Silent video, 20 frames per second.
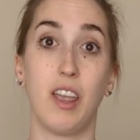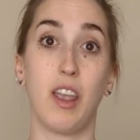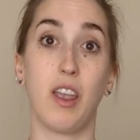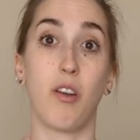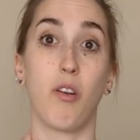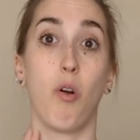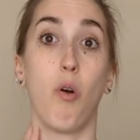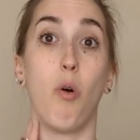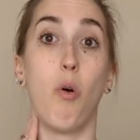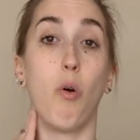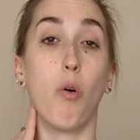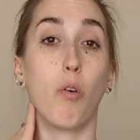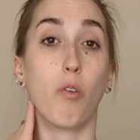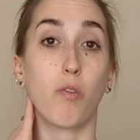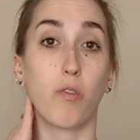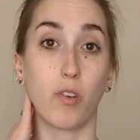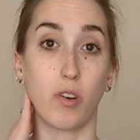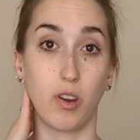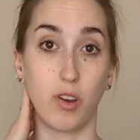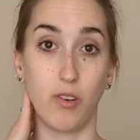It
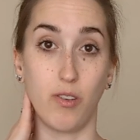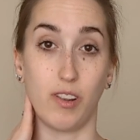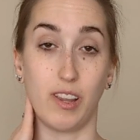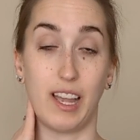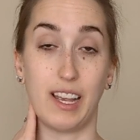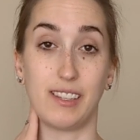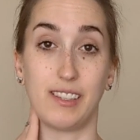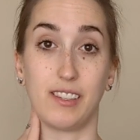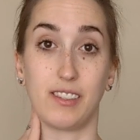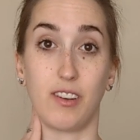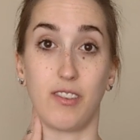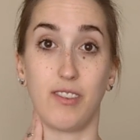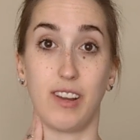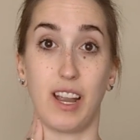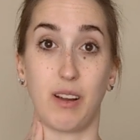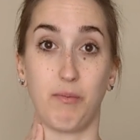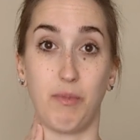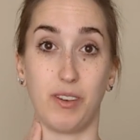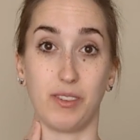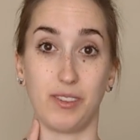overutilizes our
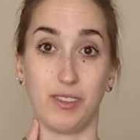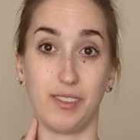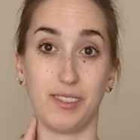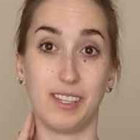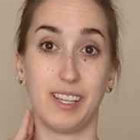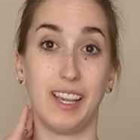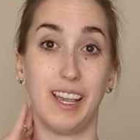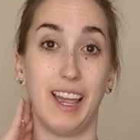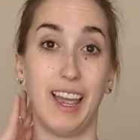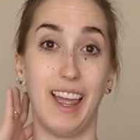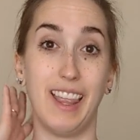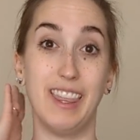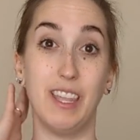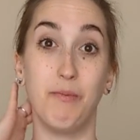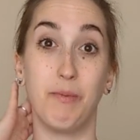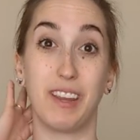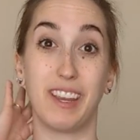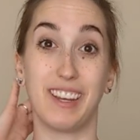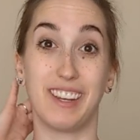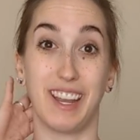neck muscles, and
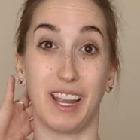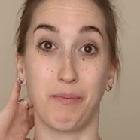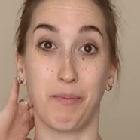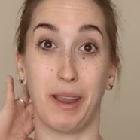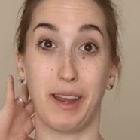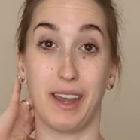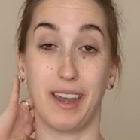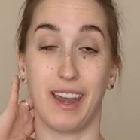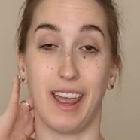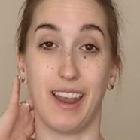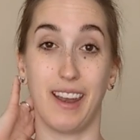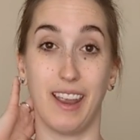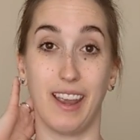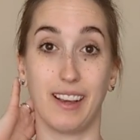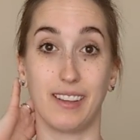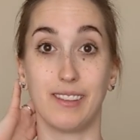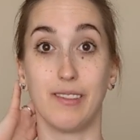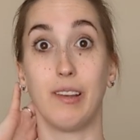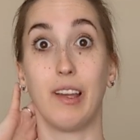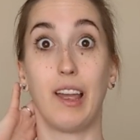then we get neck pain and
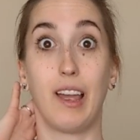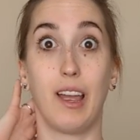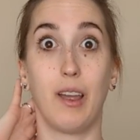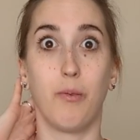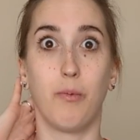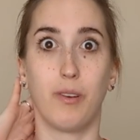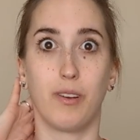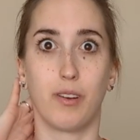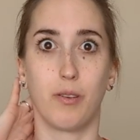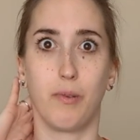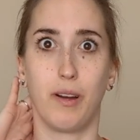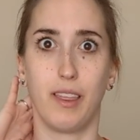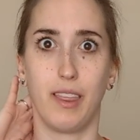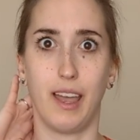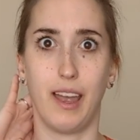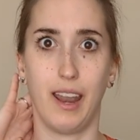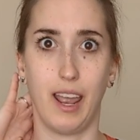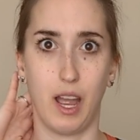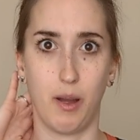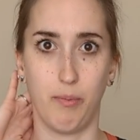headaches. I wonder why
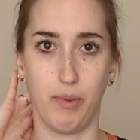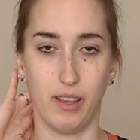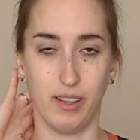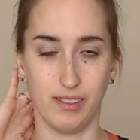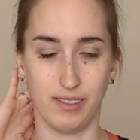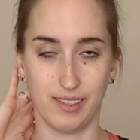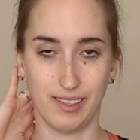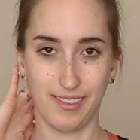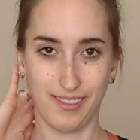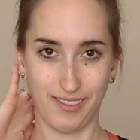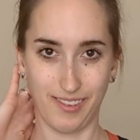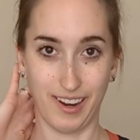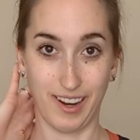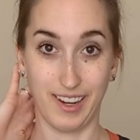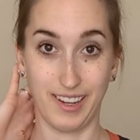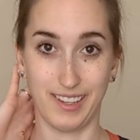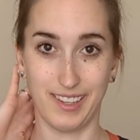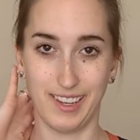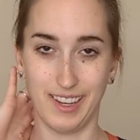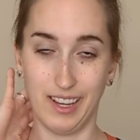that happens,
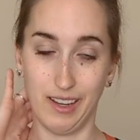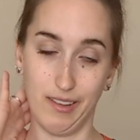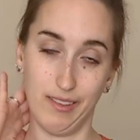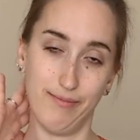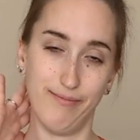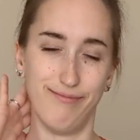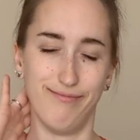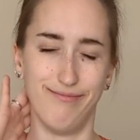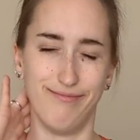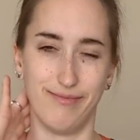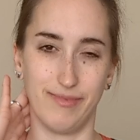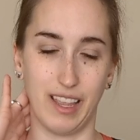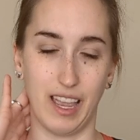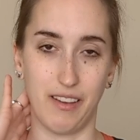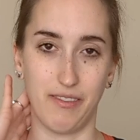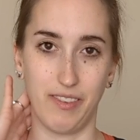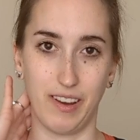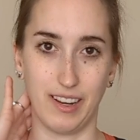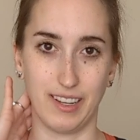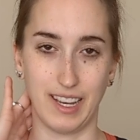right?
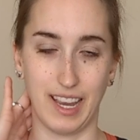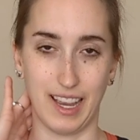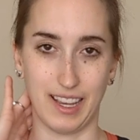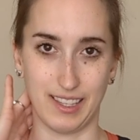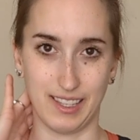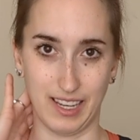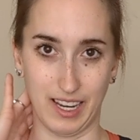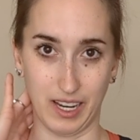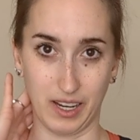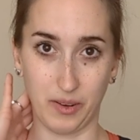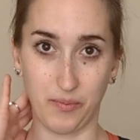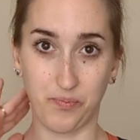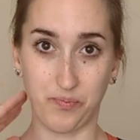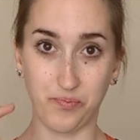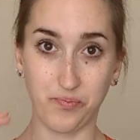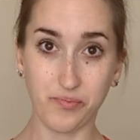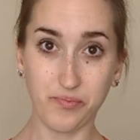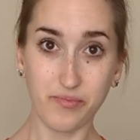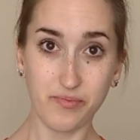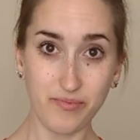Not fantastic.
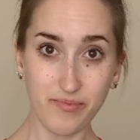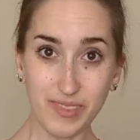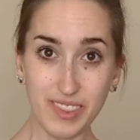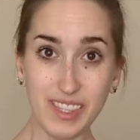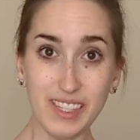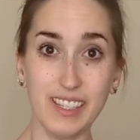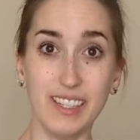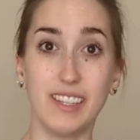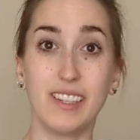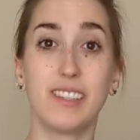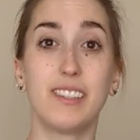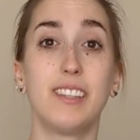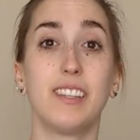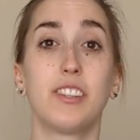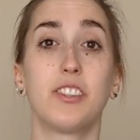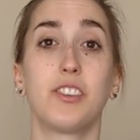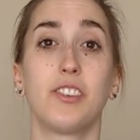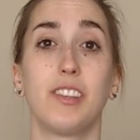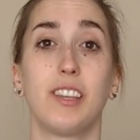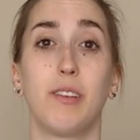
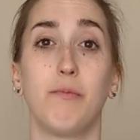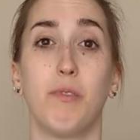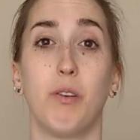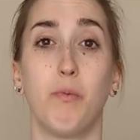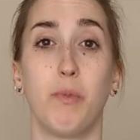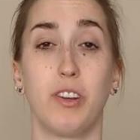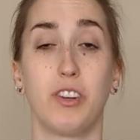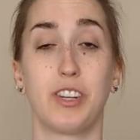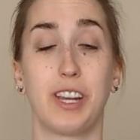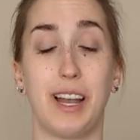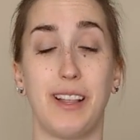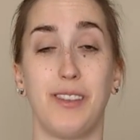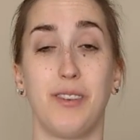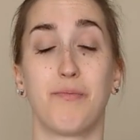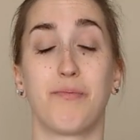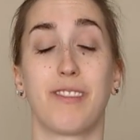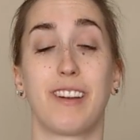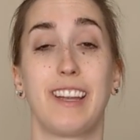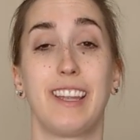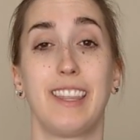Additionally, when we
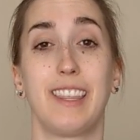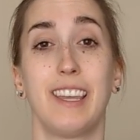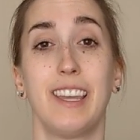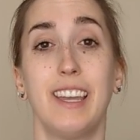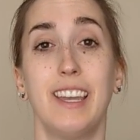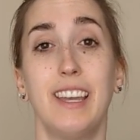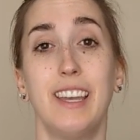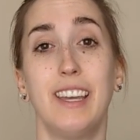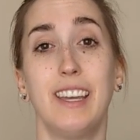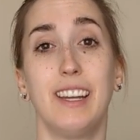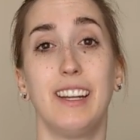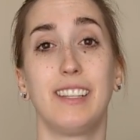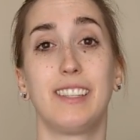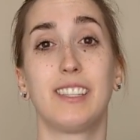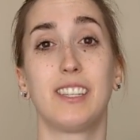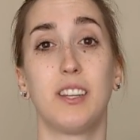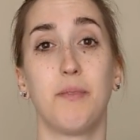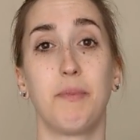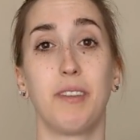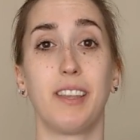shallow breathe,
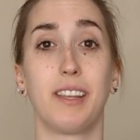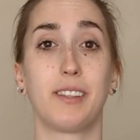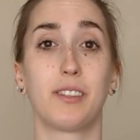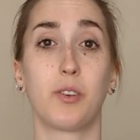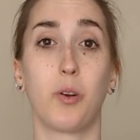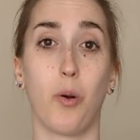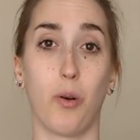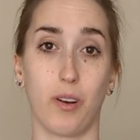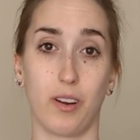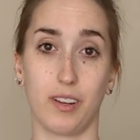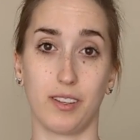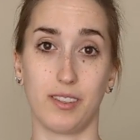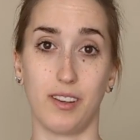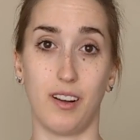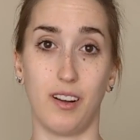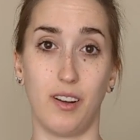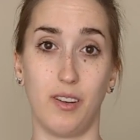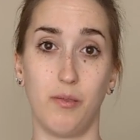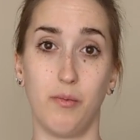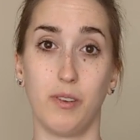it stimulates
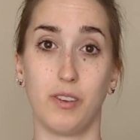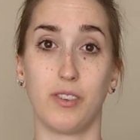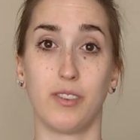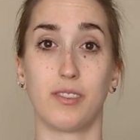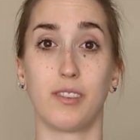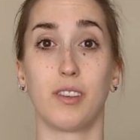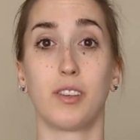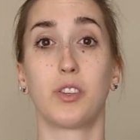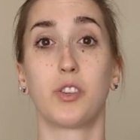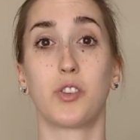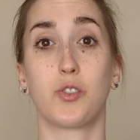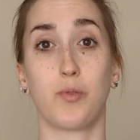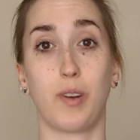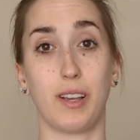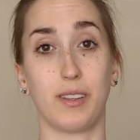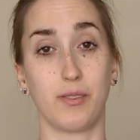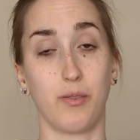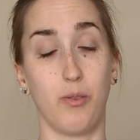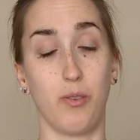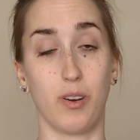cortisol, which is a
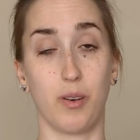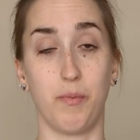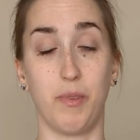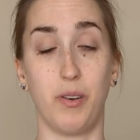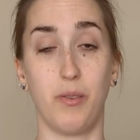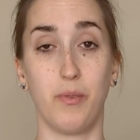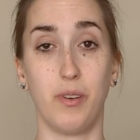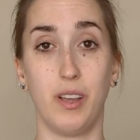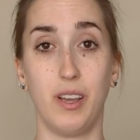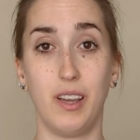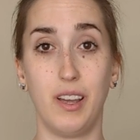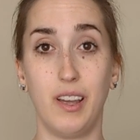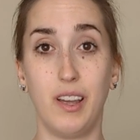stress hormone.